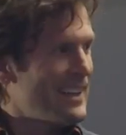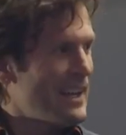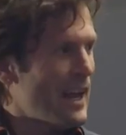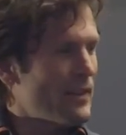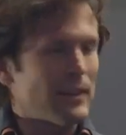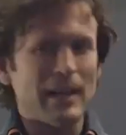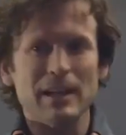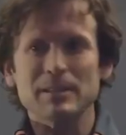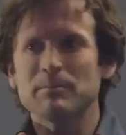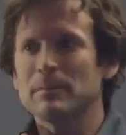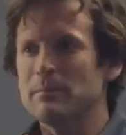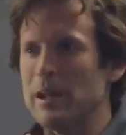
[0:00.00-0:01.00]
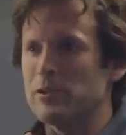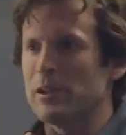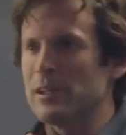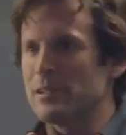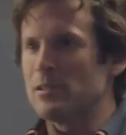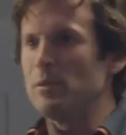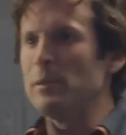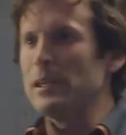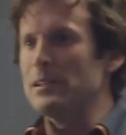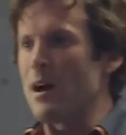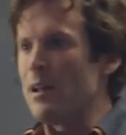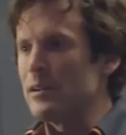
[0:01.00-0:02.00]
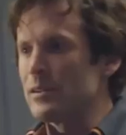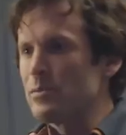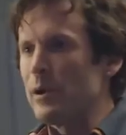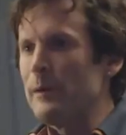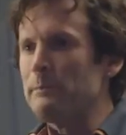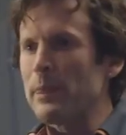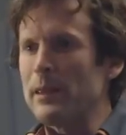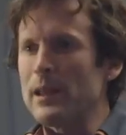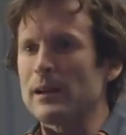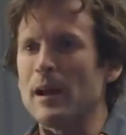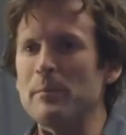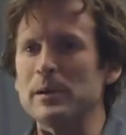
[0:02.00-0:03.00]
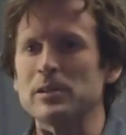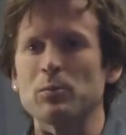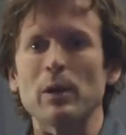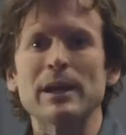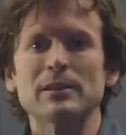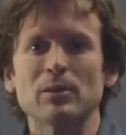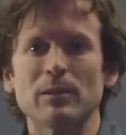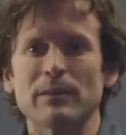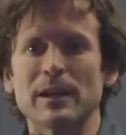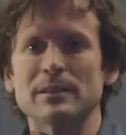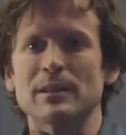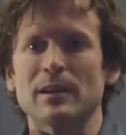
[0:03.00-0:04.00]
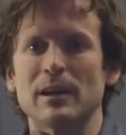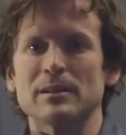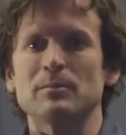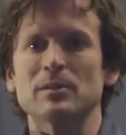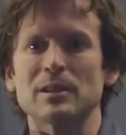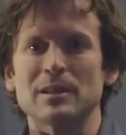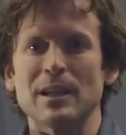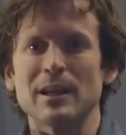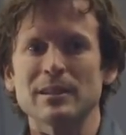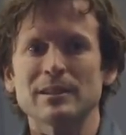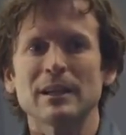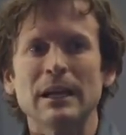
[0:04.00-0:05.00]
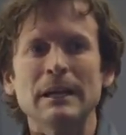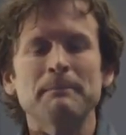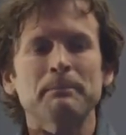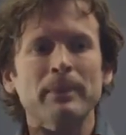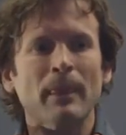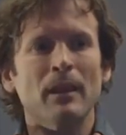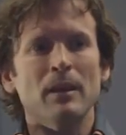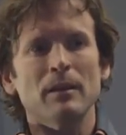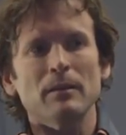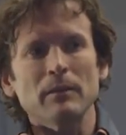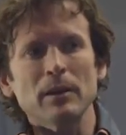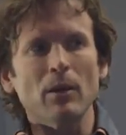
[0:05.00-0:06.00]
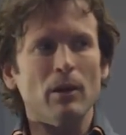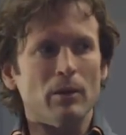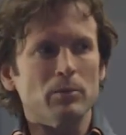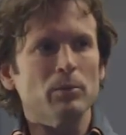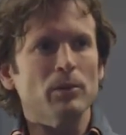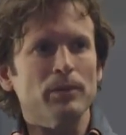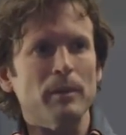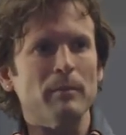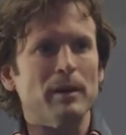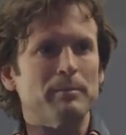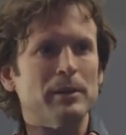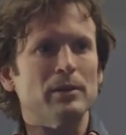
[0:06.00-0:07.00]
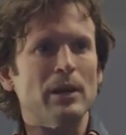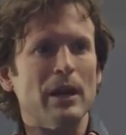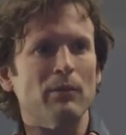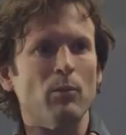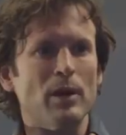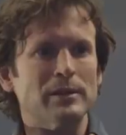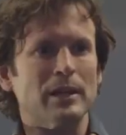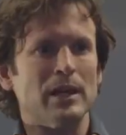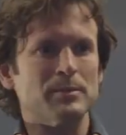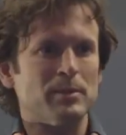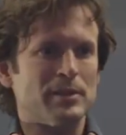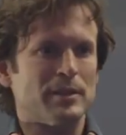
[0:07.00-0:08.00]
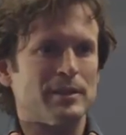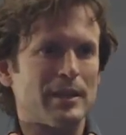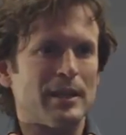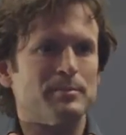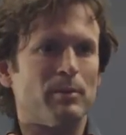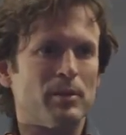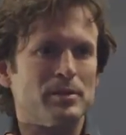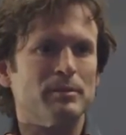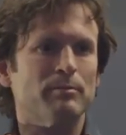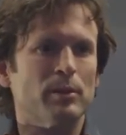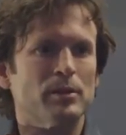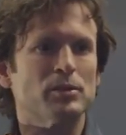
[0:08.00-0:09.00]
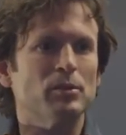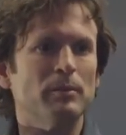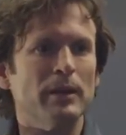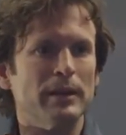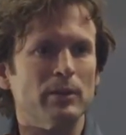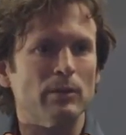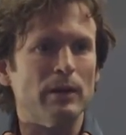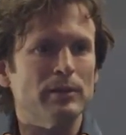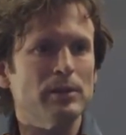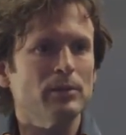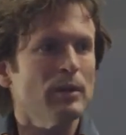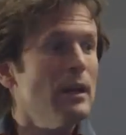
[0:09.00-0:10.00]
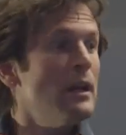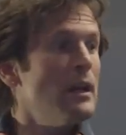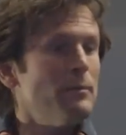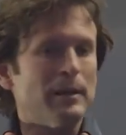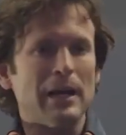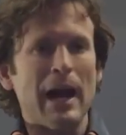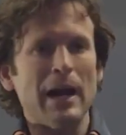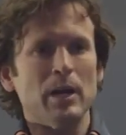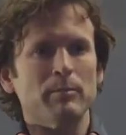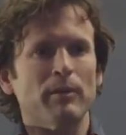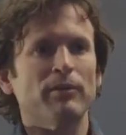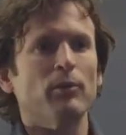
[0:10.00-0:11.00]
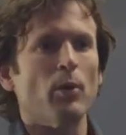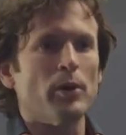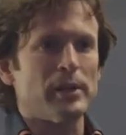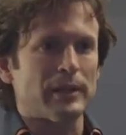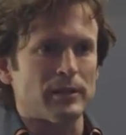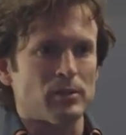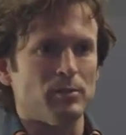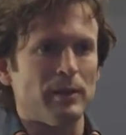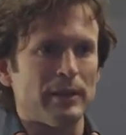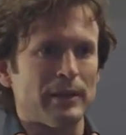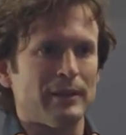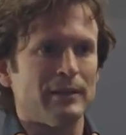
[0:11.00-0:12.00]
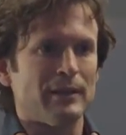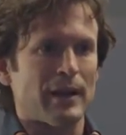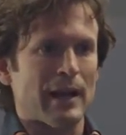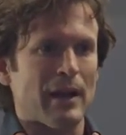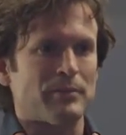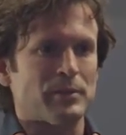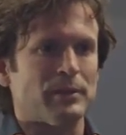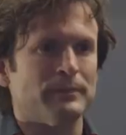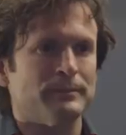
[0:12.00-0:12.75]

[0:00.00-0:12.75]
and the last metric is $2 million, where a lot of companies wait to invest in customer success. You know, a rule of thumb might be you have one customer success person per $2 million in revenue, but hired before you get the $2 million, not after.